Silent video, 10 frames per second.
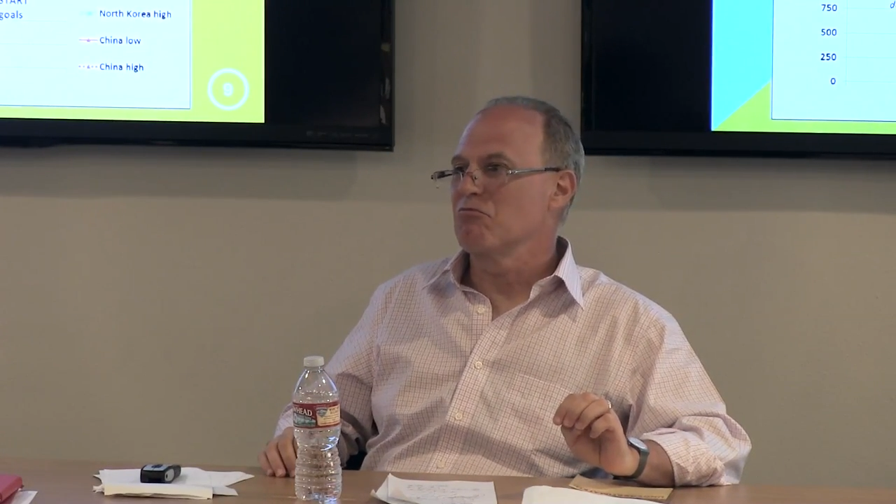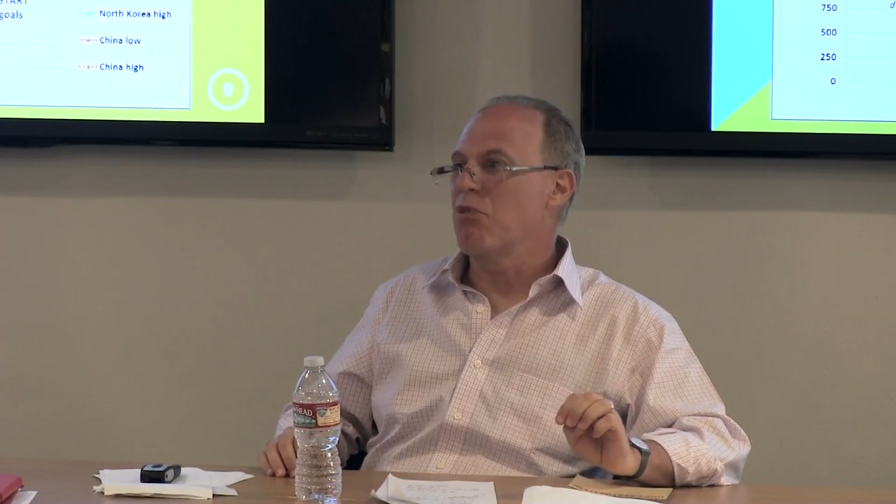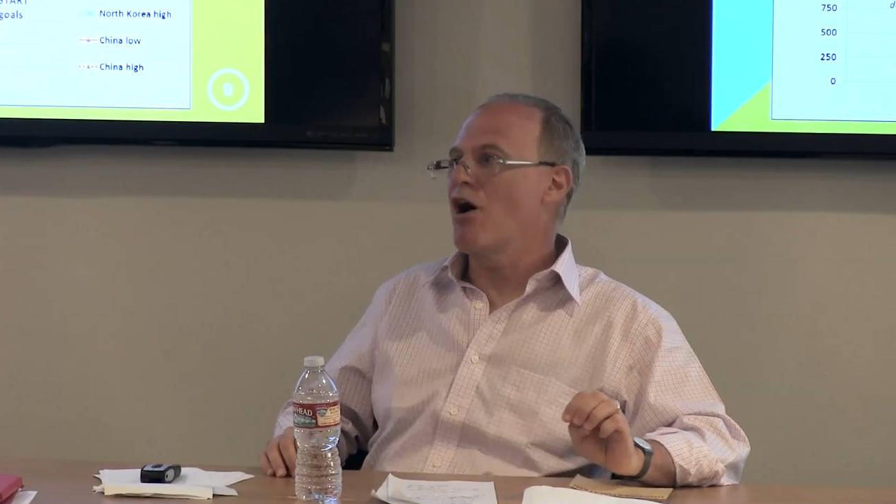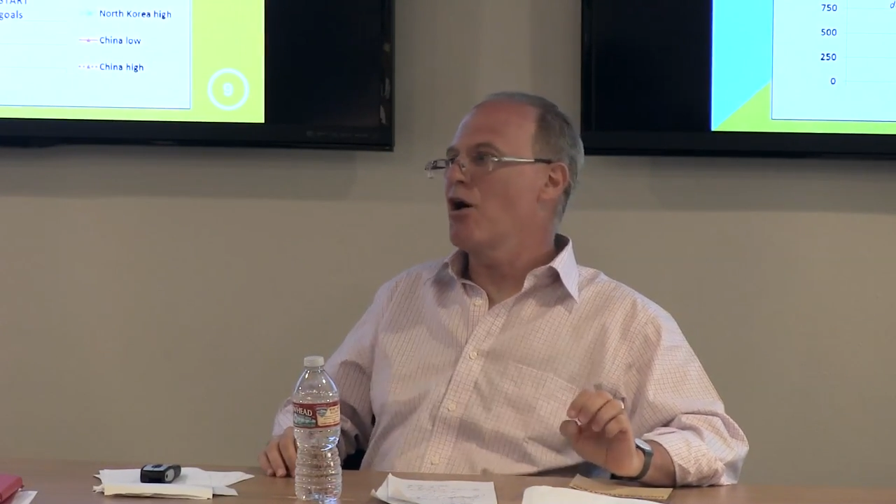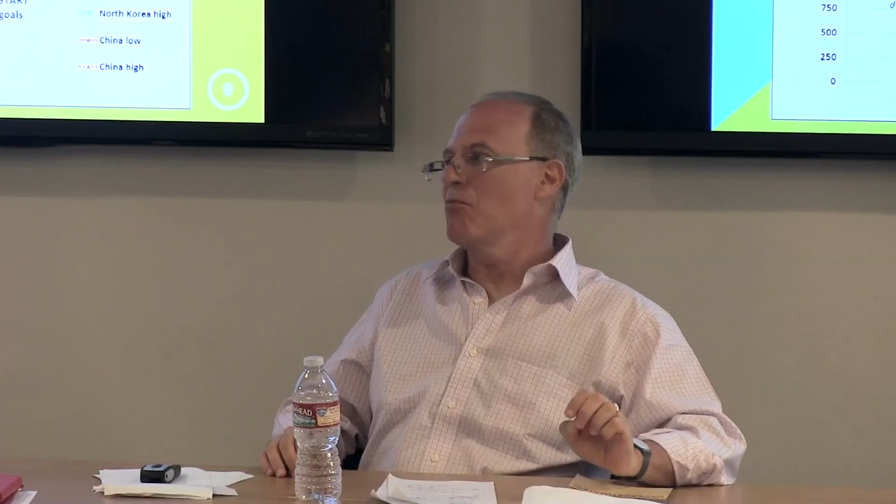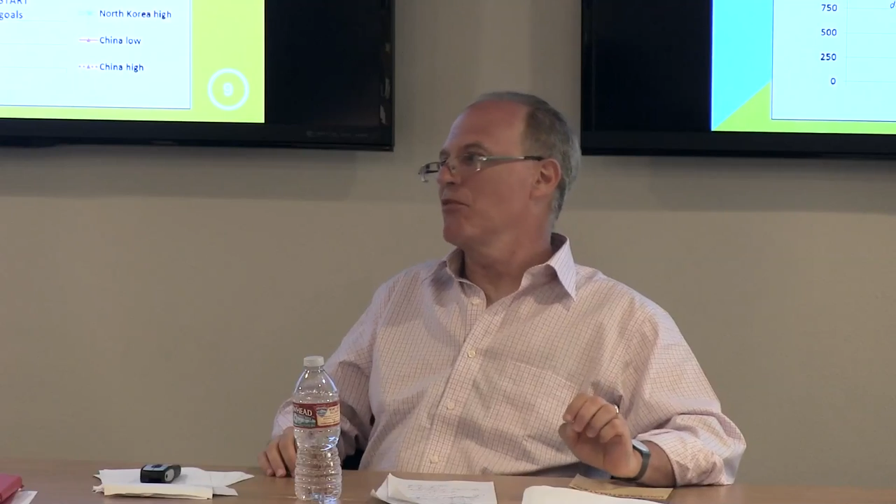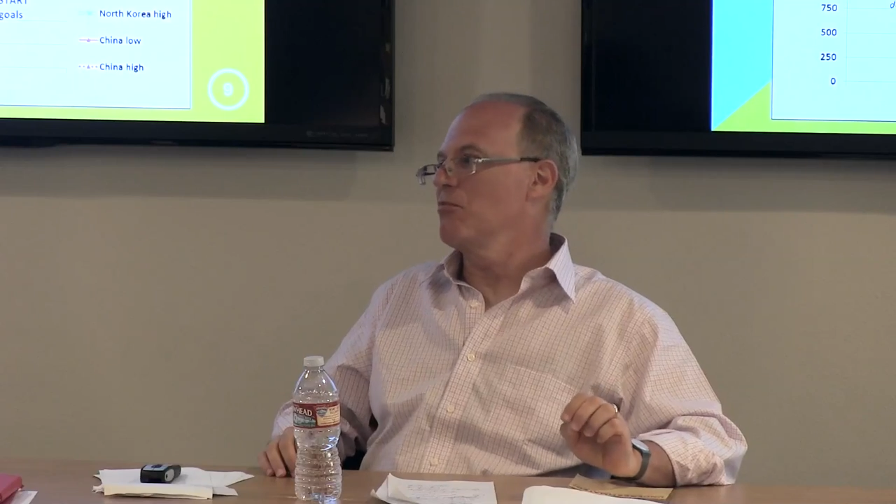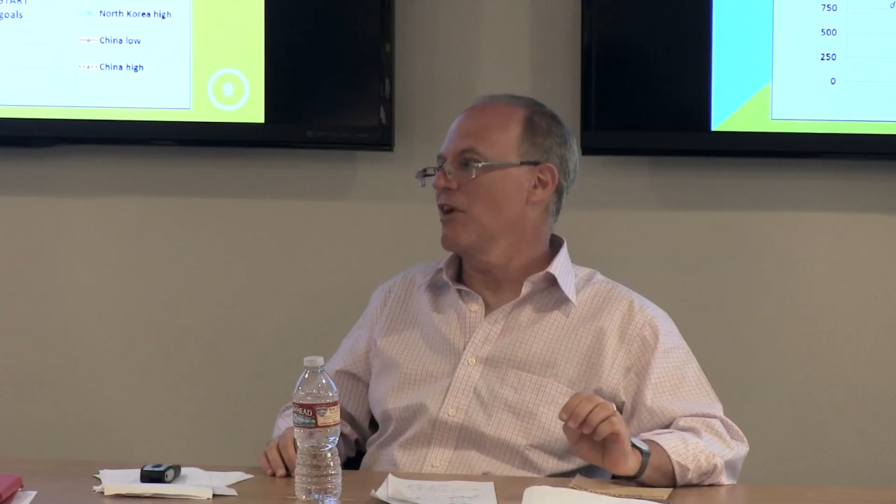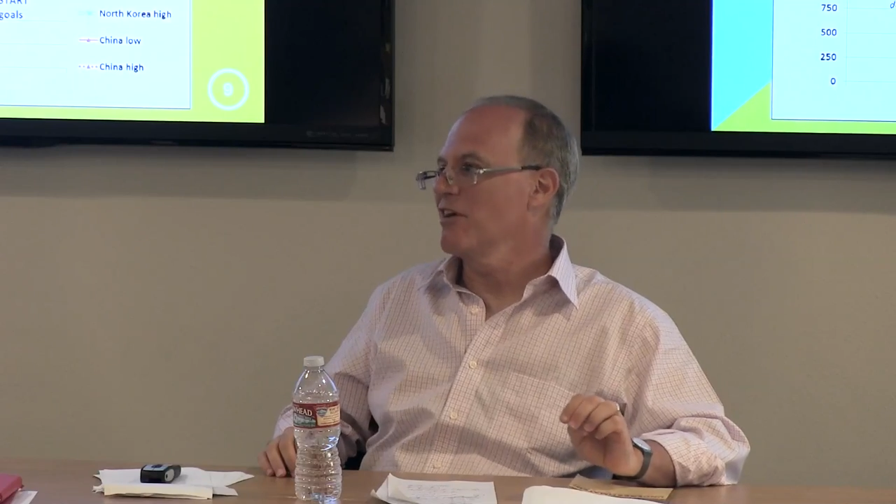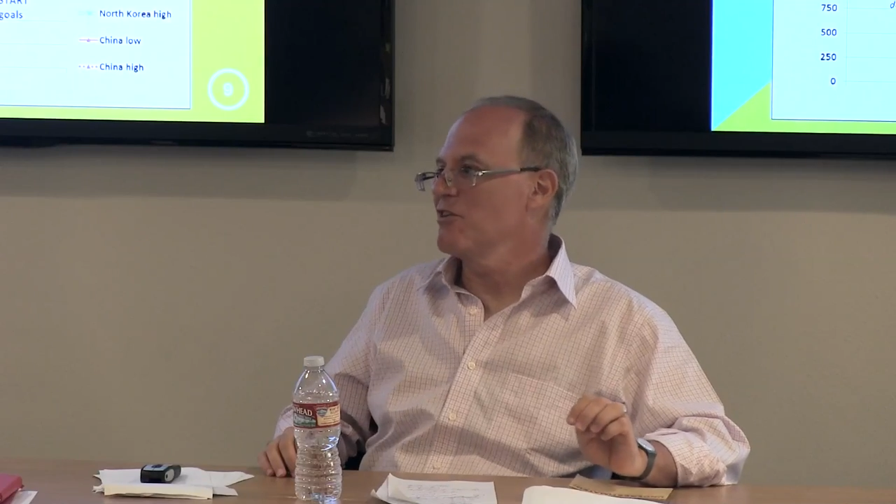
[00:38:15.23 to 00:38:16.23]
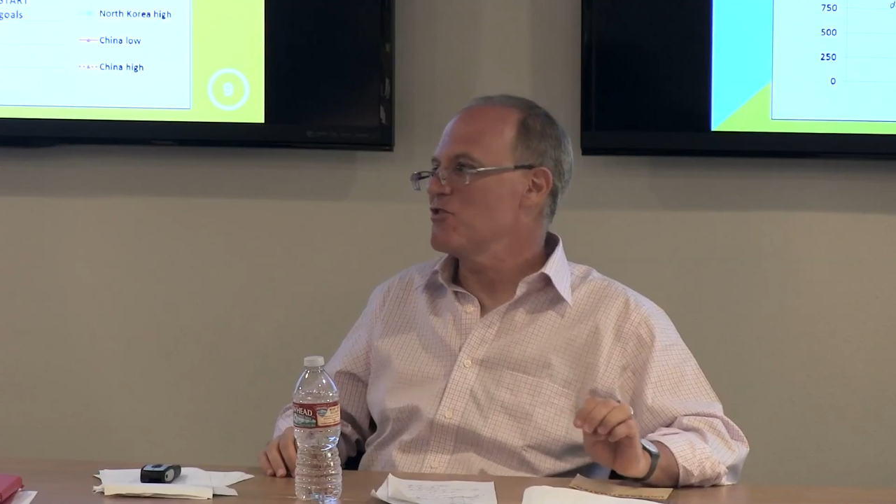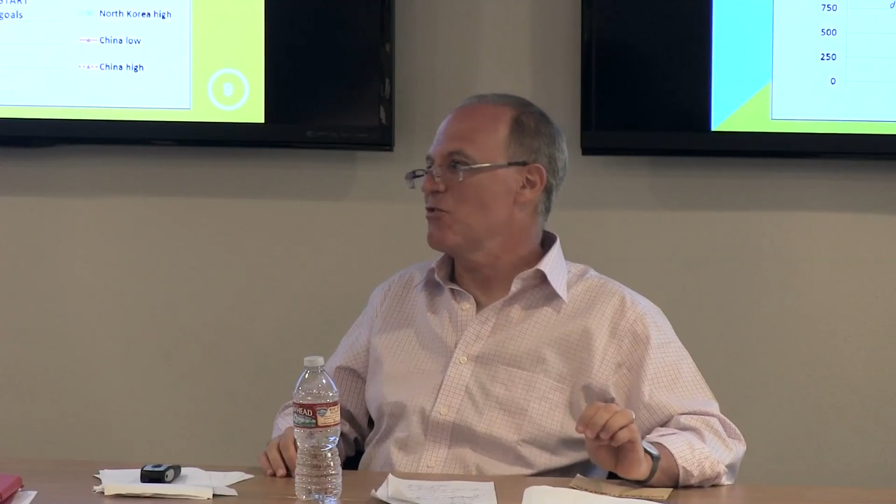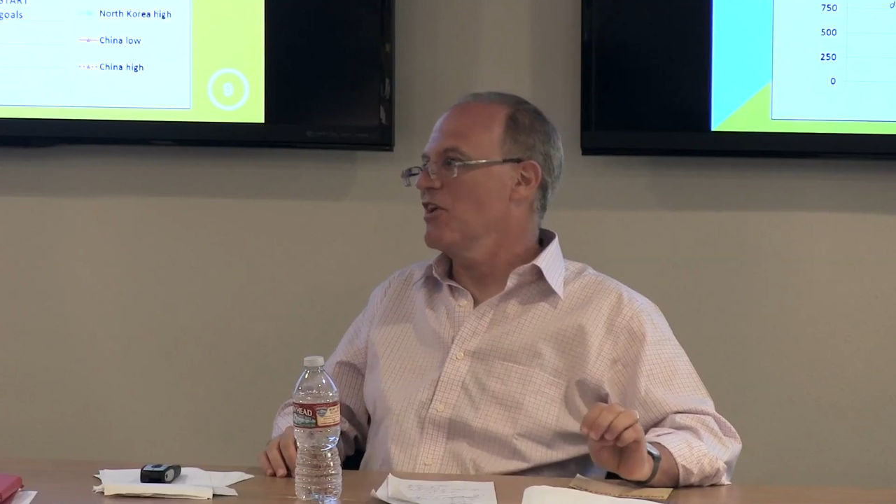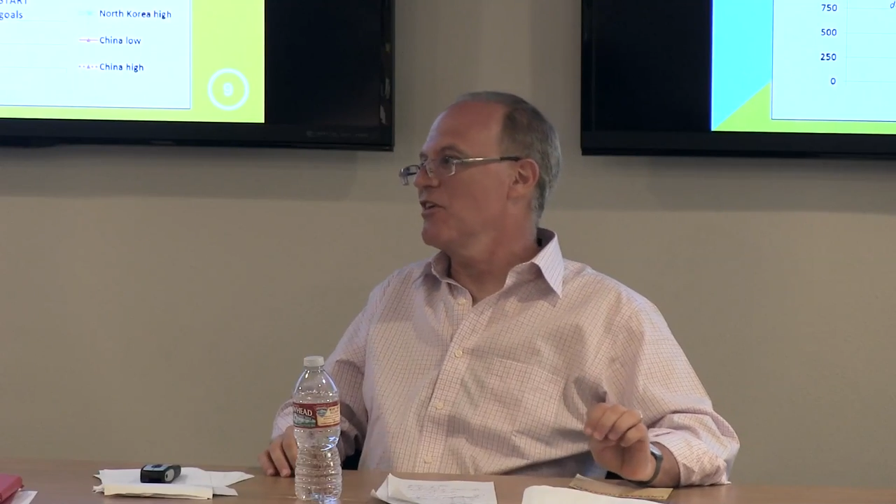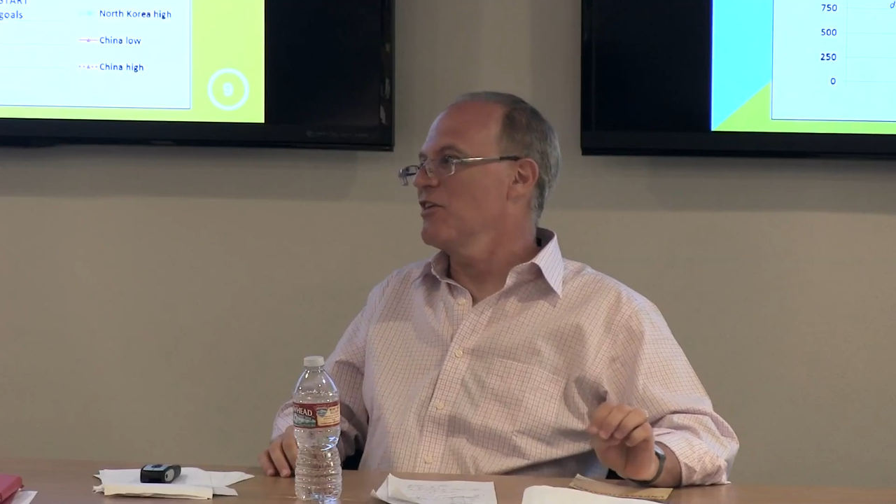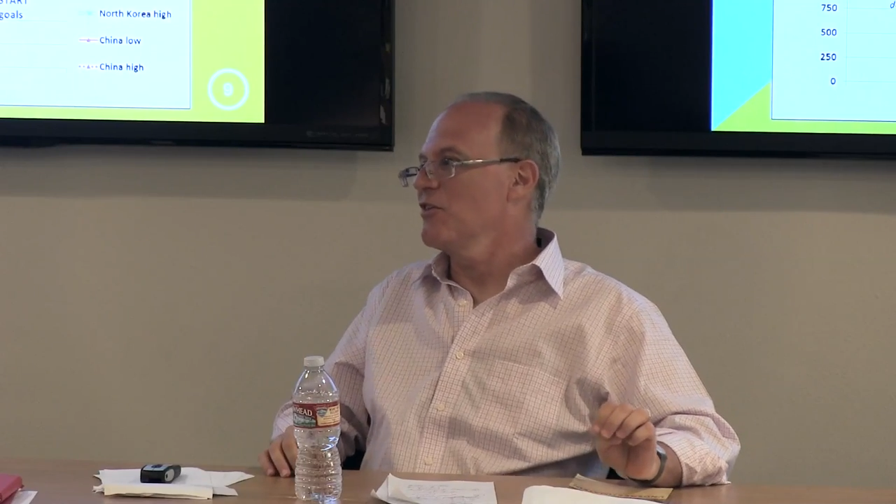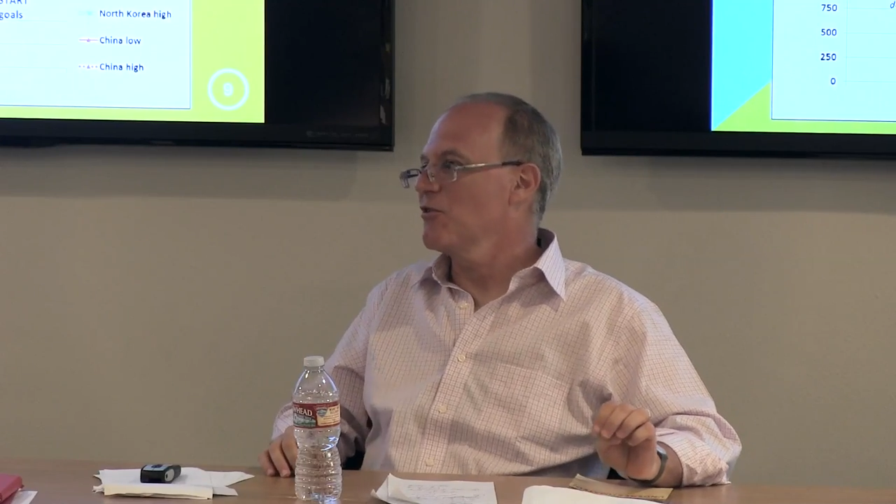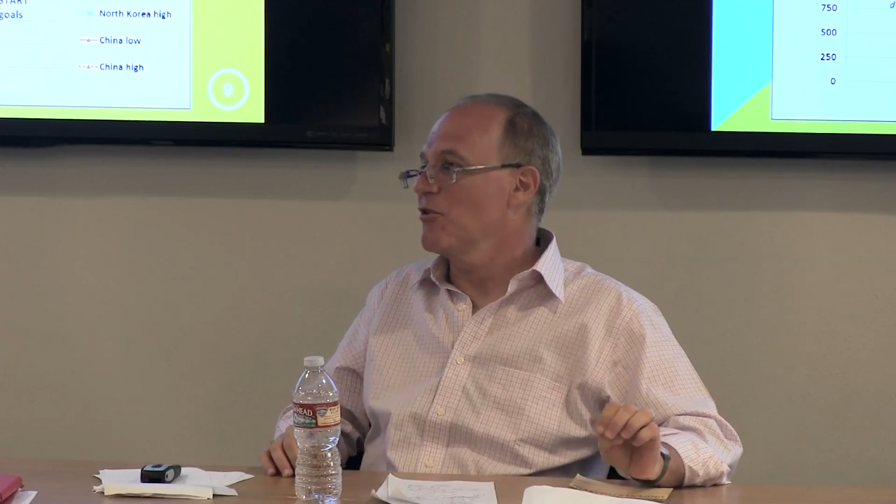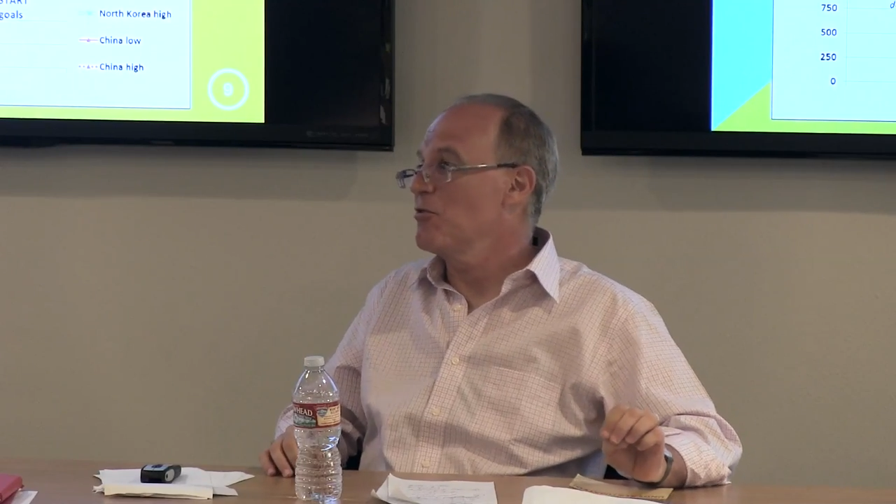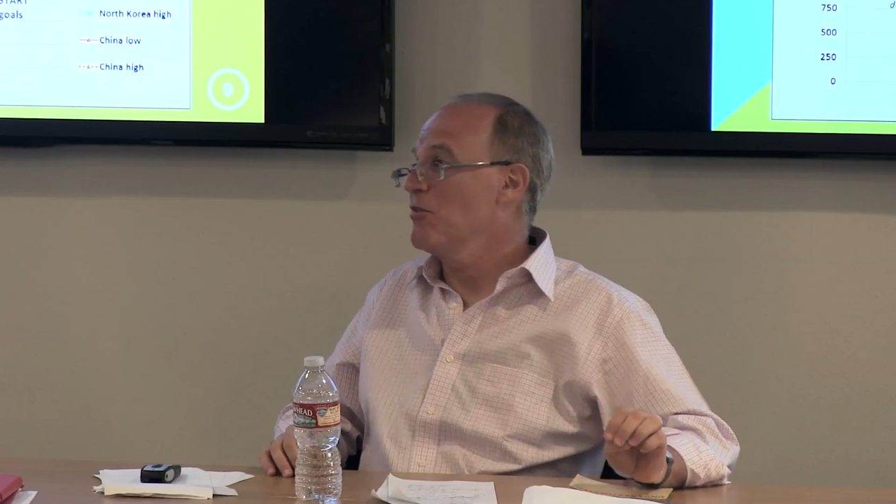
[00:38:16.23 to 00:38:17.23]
bombed by an Israeli or an